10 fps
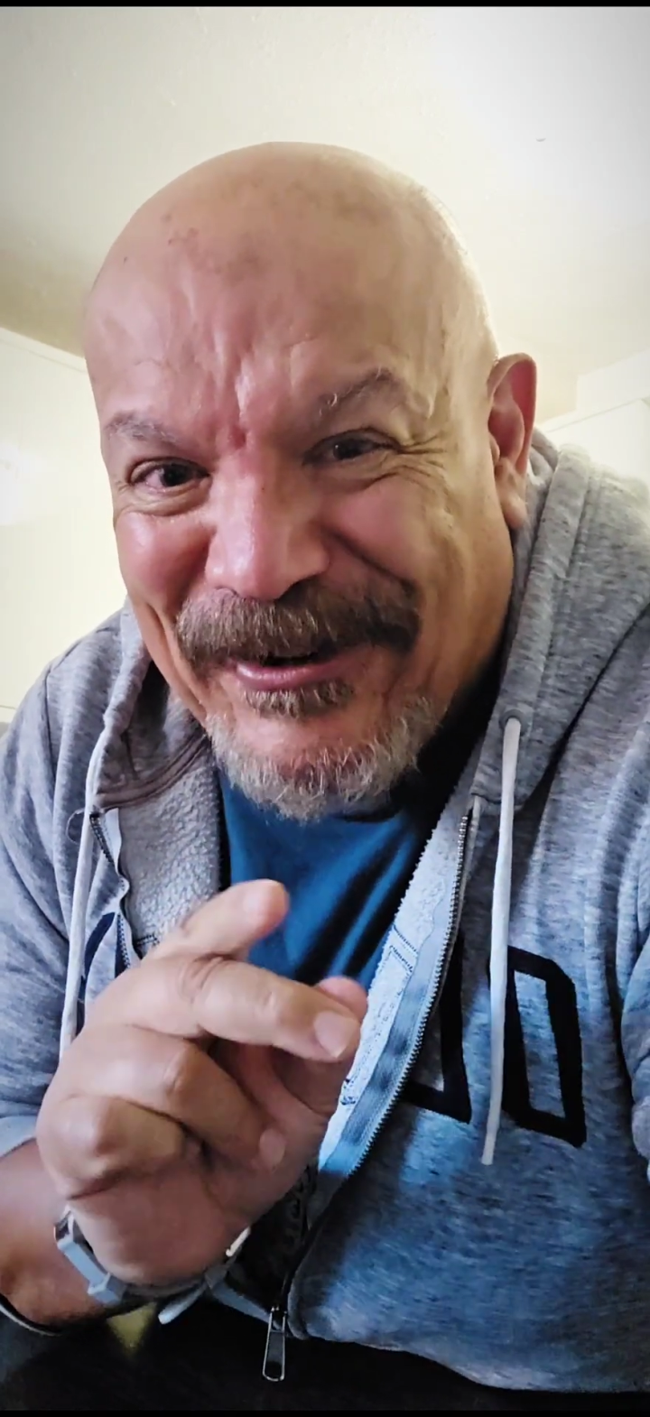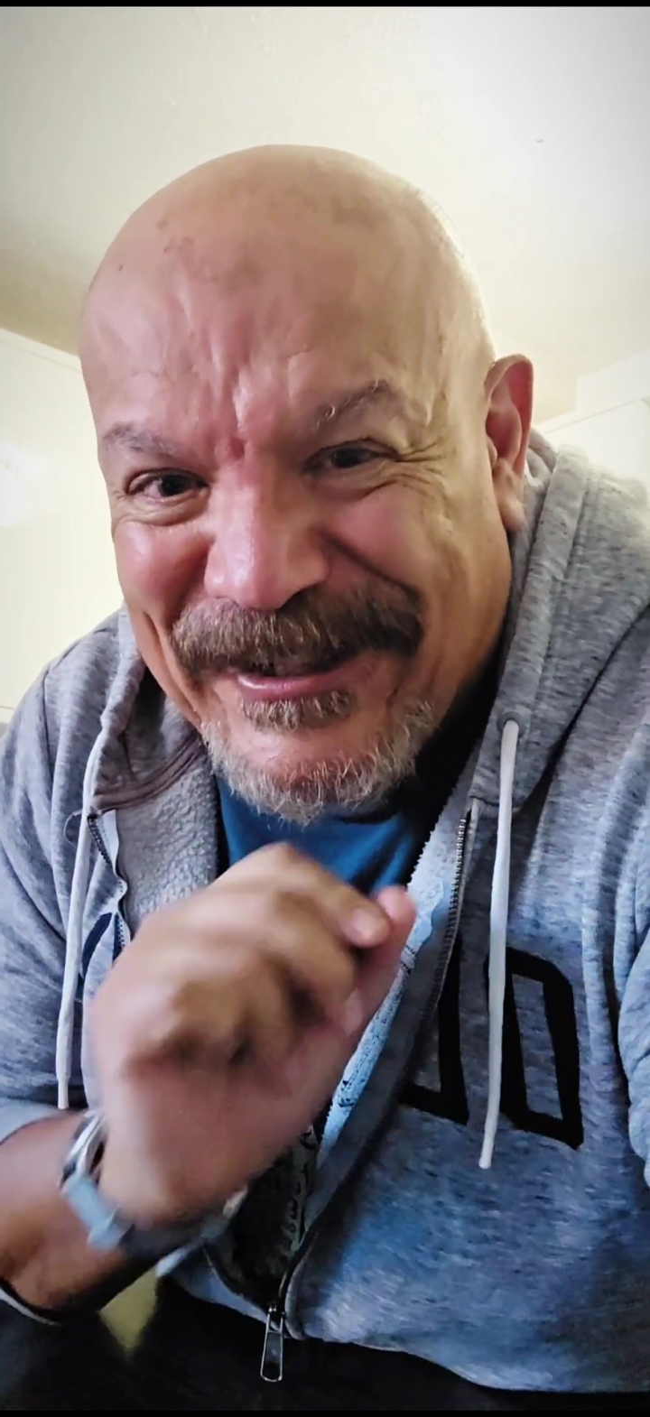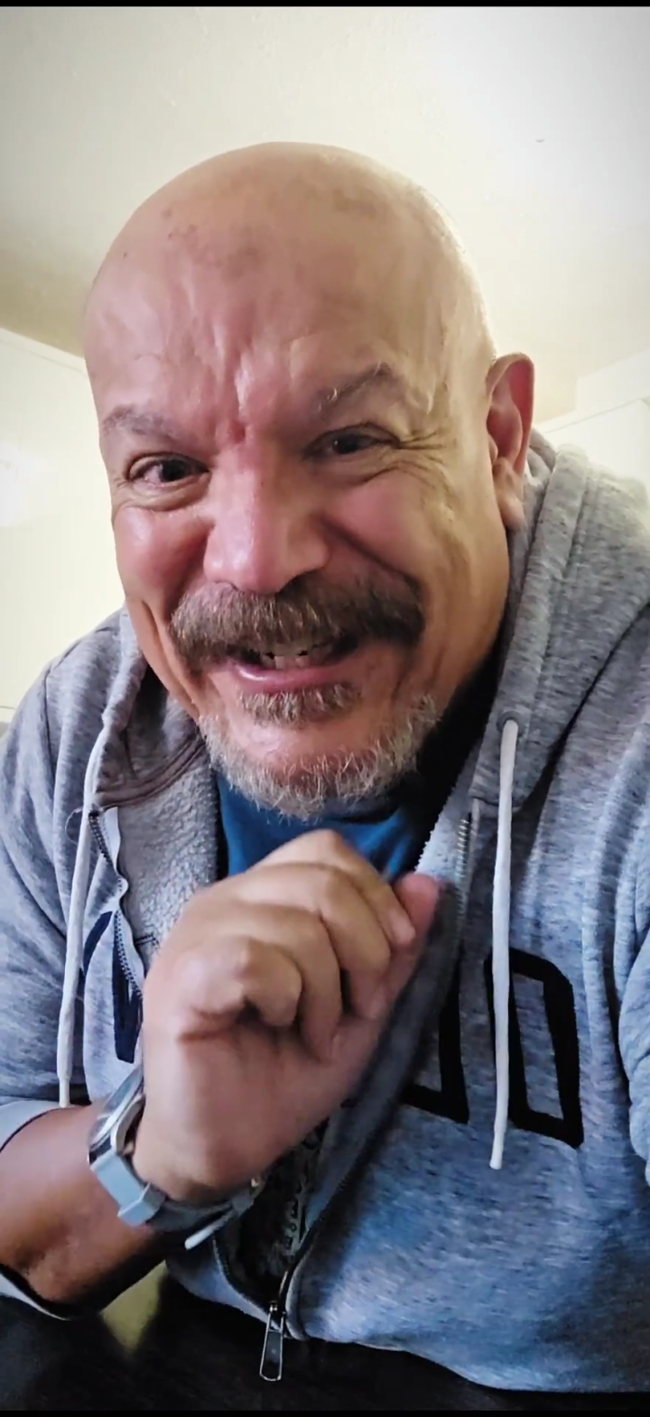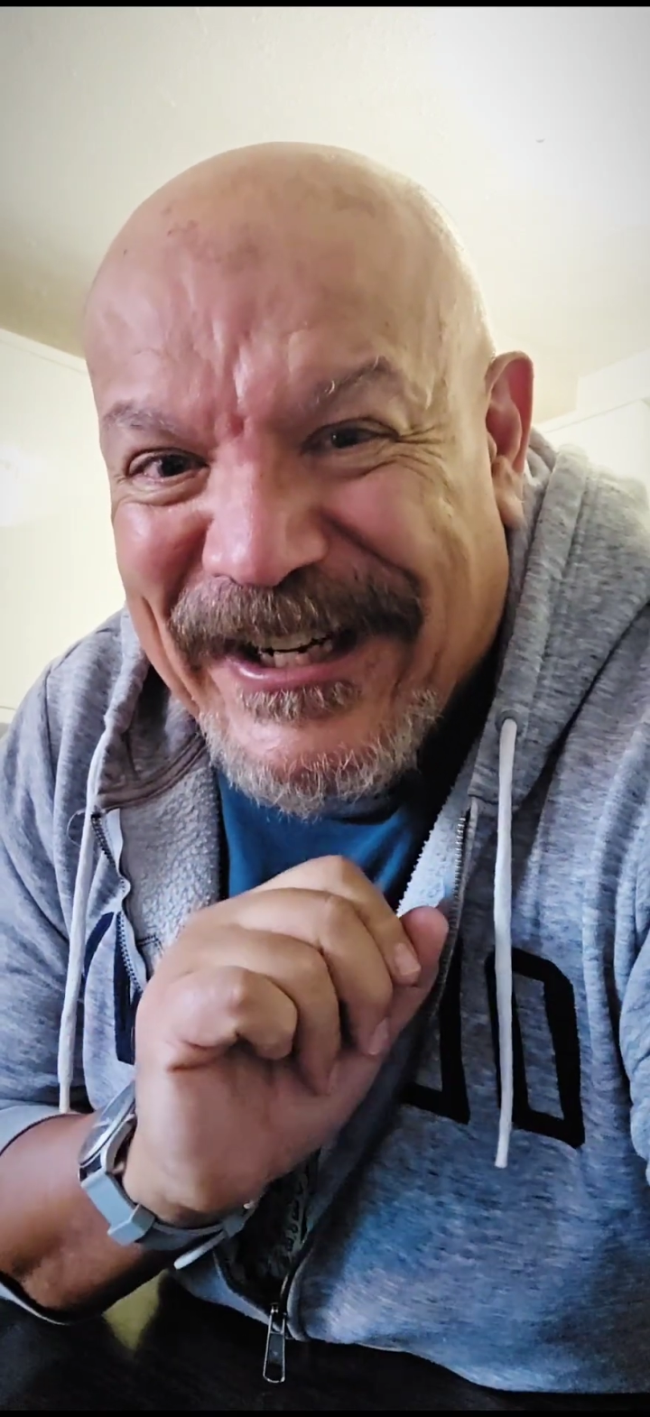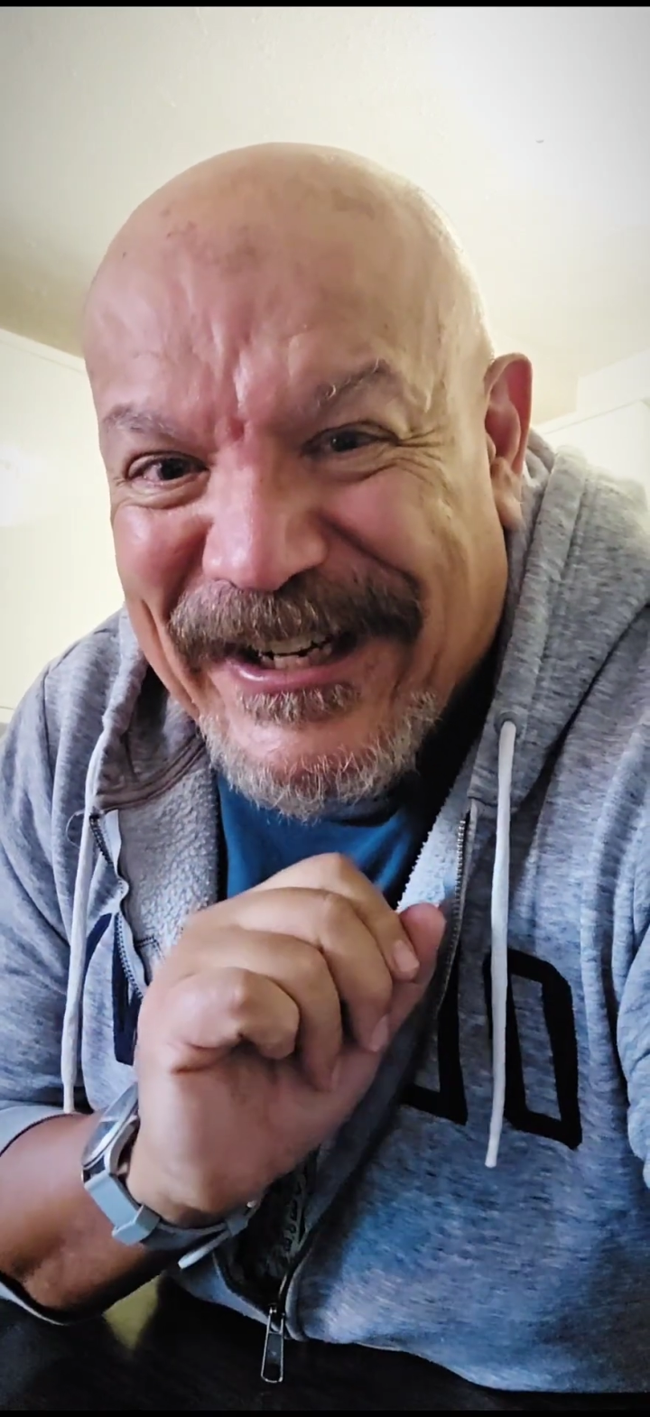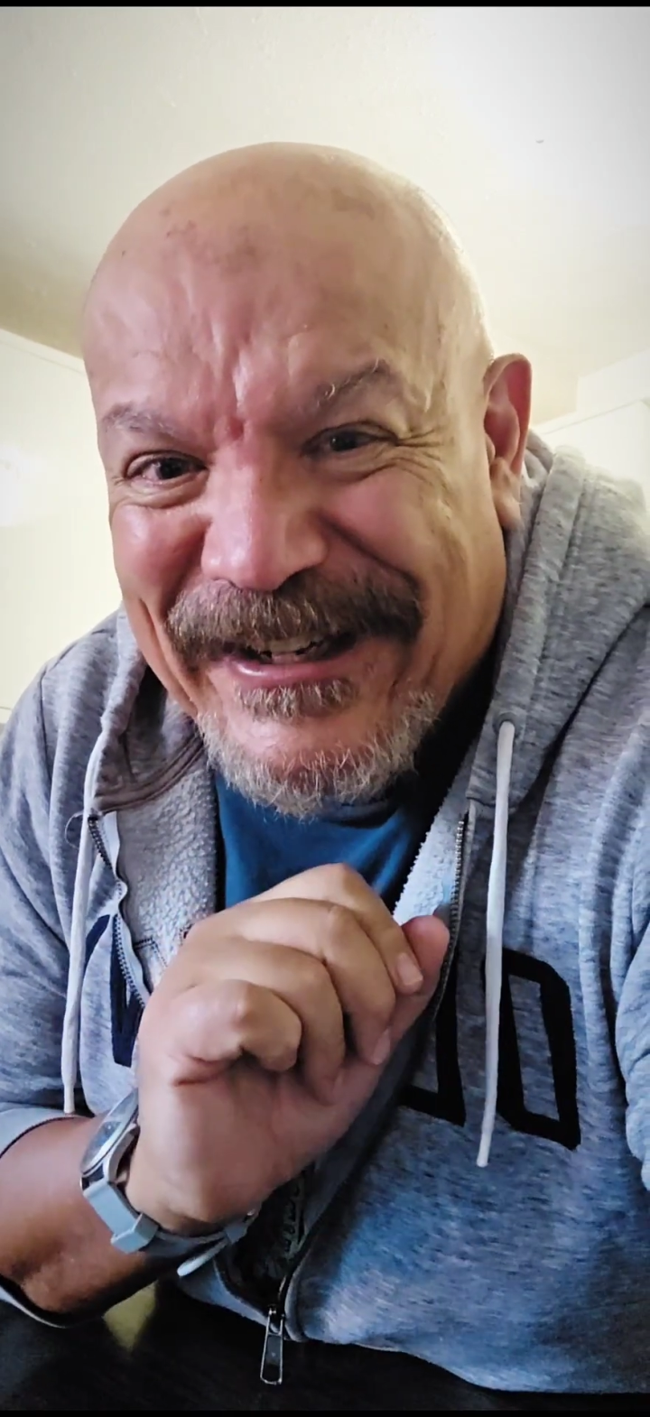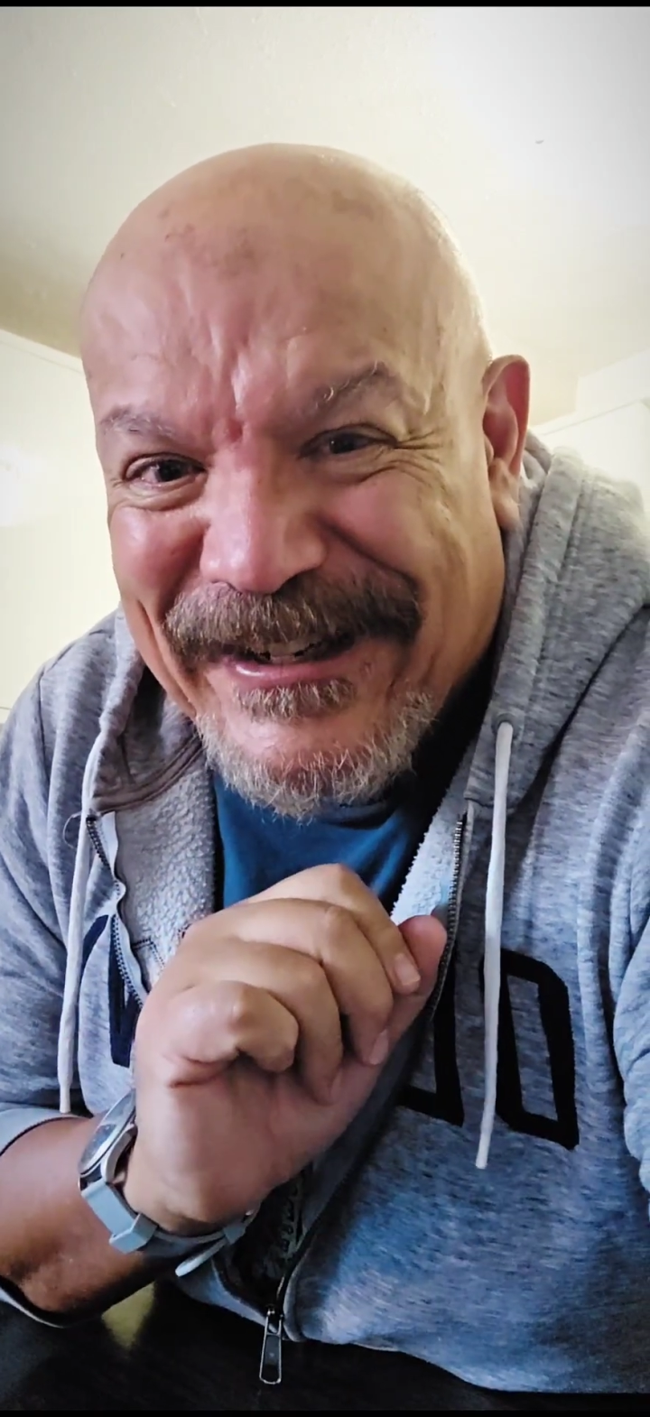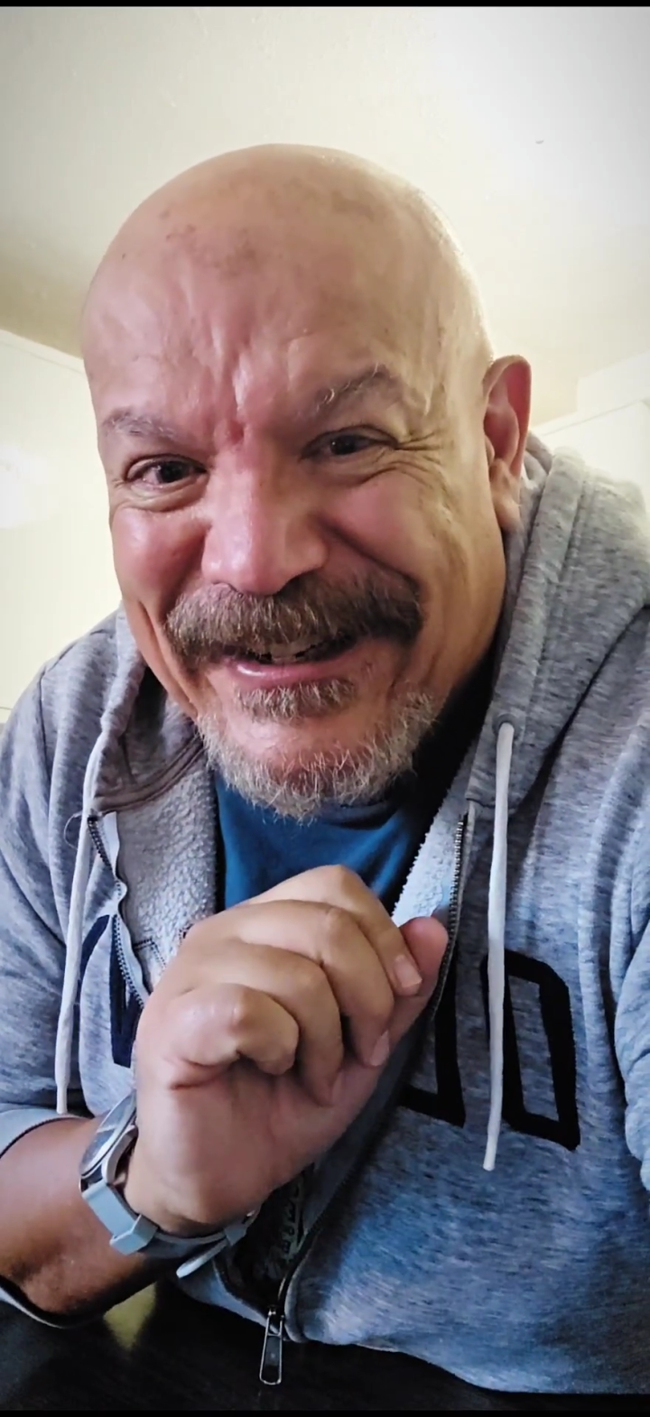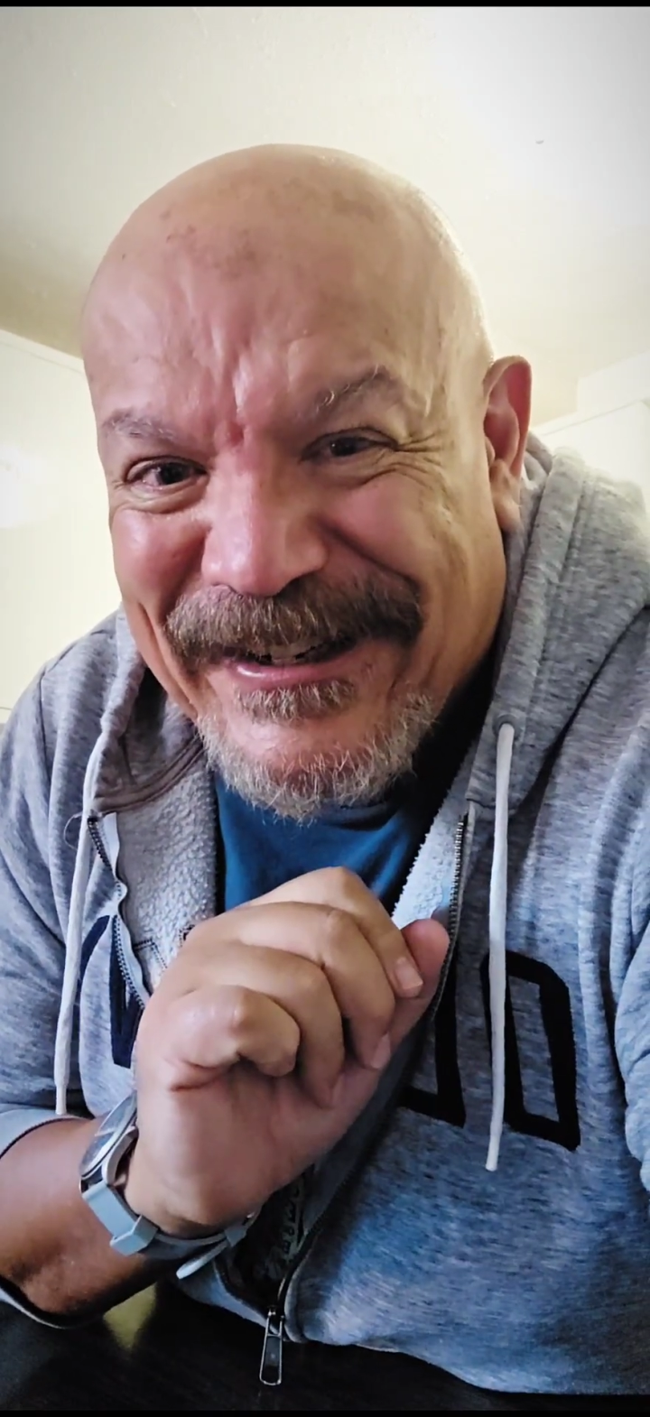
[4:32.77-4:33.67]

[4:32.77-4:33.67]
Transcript: cooked